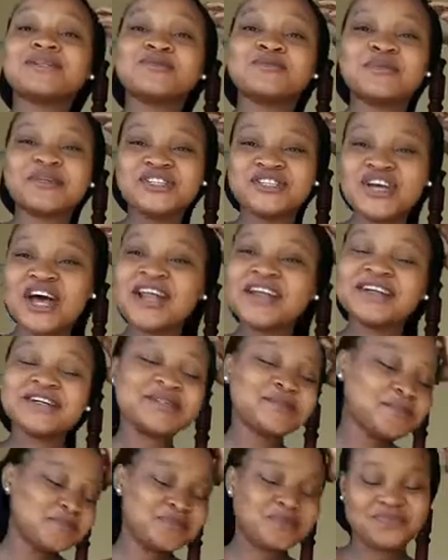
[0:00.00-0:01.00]
to my
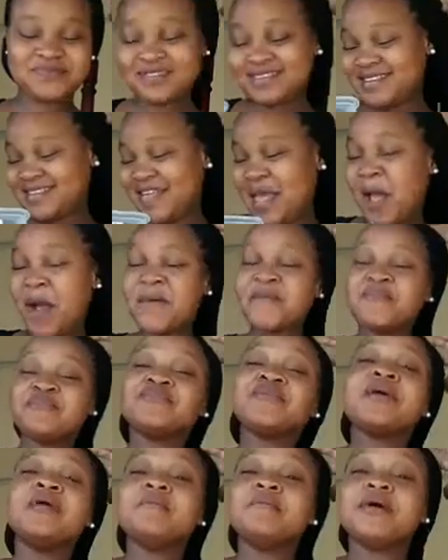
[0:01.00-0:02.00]
channel.
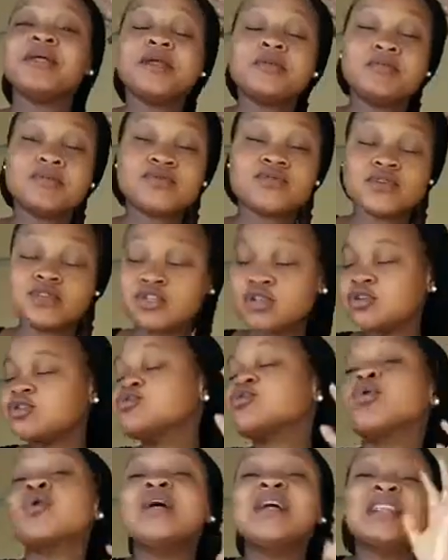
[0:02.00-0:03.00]
My name is Rachel.
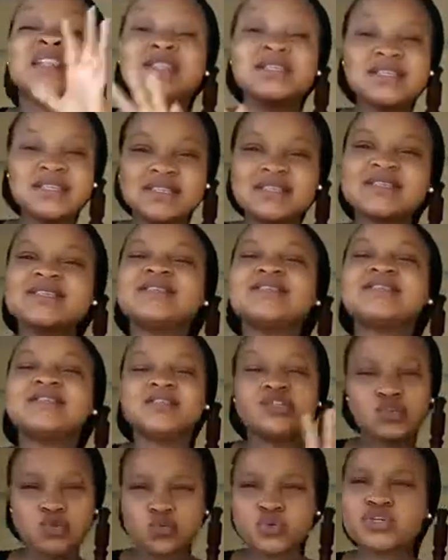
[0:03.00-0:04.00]
So this is the
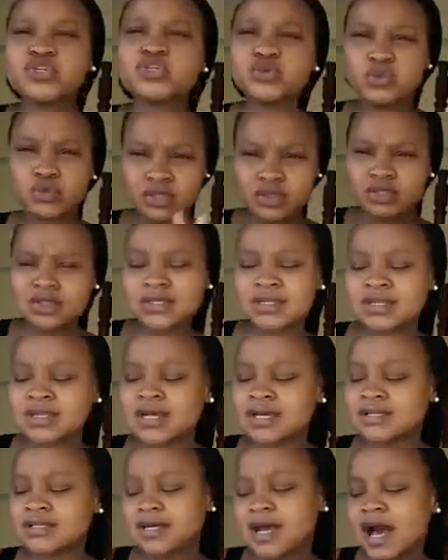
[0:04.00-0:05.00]
situation
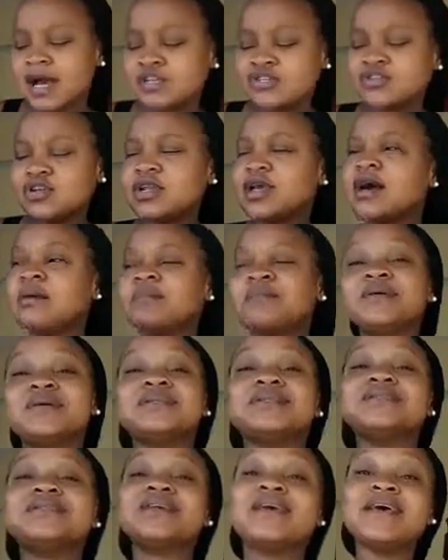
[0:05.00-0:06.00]
that actually
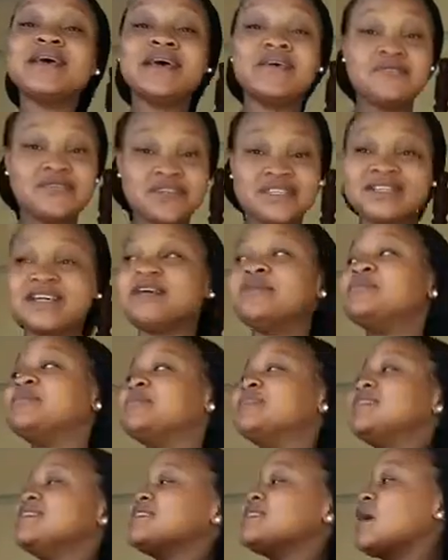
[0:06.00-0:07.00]
happens every time in
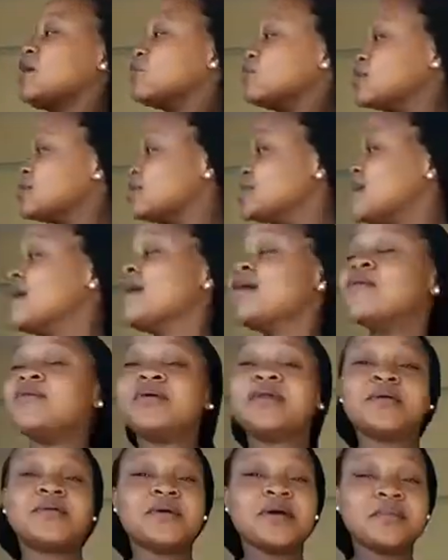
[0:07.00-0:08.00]
this house. When
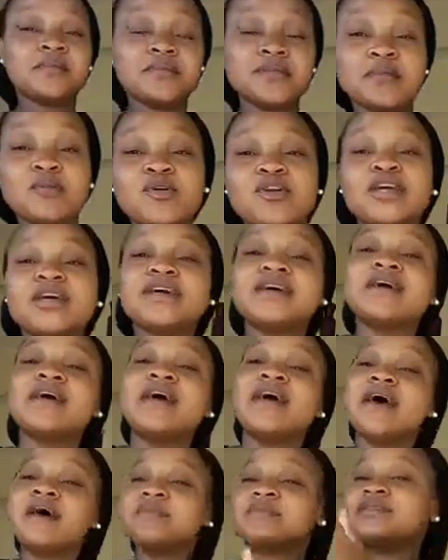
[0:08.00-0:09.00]
I wake up in the morning,
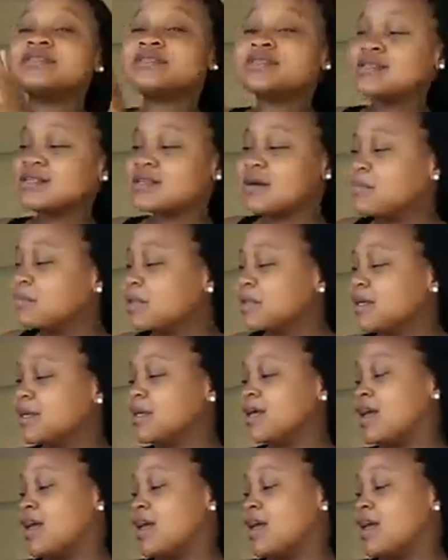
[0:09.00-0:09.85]
I must take something,